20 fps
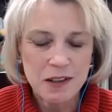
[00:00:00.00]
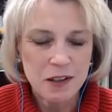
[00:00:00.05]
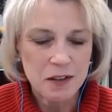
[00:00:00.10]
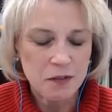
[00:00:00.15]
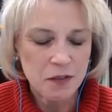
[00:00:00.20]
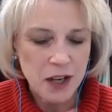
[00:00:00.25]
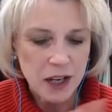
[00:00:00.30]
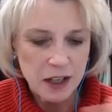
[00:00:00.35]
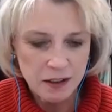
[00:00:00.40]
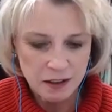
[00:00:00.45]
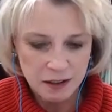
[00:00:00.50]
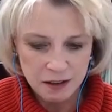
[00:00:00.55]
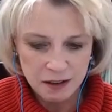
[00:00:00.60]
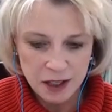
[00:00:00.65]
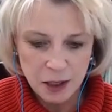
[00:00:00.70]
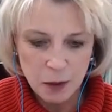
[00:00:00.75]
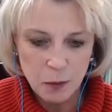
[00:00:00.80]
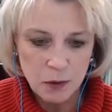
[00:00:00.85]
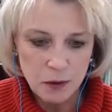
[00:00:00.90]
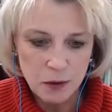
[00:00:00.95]
In fact,
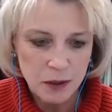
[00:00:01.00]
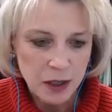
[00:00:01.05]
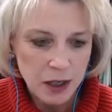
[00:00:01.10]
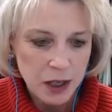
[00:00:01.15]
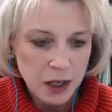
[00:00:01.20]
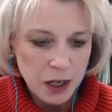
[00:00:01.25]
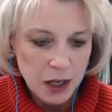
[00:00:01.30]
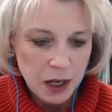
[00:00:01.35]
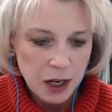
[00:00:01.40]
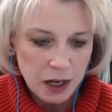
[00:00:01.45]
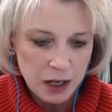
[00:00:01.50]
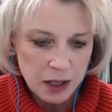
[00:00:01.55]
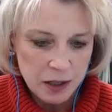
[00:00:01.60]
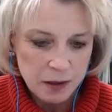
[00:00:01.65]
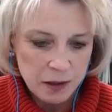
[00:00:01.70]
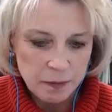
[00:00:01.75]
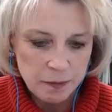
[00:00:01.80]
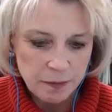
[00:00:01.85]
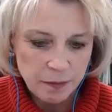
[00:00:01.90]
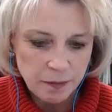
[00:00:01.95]
they were,
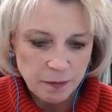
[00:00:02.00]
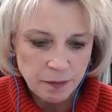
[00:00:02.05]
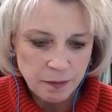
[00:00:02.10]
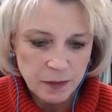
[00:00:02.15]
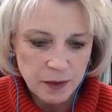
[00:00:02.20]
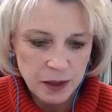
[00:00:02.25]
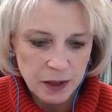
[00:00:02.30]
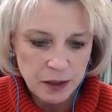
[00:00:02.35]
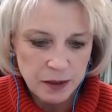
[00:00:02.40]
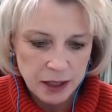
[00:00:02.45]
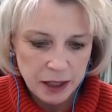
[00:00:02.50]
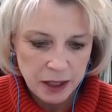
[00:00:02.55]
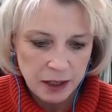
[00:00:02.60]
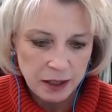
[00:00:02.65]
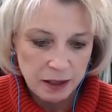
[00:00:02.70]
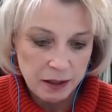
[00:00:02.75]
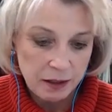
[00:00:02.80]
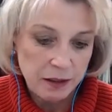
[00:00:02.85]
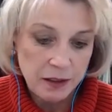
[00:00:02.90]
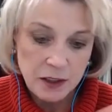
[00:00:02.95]

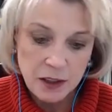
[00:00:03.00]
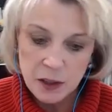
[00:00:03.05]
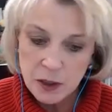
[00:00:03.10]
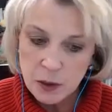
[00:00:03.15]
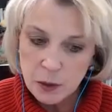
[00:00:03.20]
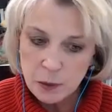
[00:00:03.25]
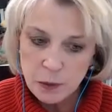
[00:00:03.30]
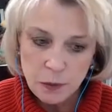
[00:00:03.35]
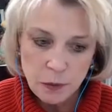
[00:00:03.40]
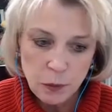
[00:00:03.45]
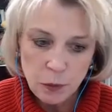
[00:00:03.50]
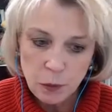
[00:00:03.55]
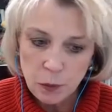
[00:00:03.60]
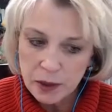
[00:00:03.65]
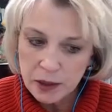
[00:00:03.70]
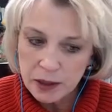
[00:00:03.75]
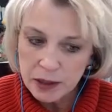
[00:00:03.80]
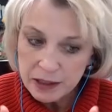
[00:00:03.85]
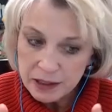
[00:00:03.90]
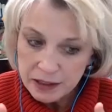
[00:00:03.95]
you know,
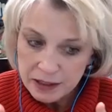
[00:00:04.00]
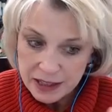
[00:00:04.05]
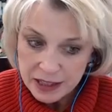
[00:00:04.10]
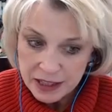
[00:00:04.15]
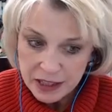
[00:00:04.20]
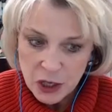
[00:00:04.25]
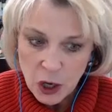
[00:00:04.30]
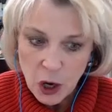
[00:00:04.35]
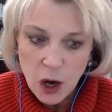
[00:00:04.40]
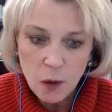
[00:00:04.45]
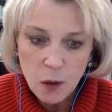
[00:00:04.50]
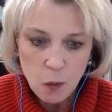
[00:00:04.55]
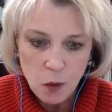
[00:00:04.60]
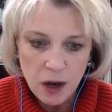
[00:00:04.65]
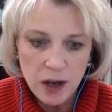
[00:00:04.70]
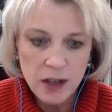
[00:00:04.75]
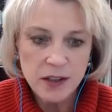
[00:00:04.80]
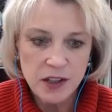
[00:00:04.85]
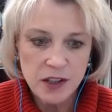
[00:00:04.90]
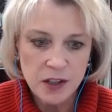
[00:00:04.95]
we did not
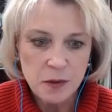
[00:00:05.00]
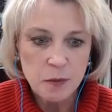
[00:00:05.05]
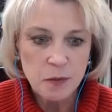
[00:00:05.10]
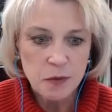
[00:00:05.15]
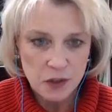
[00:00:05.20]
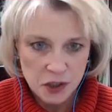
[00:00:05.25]
want to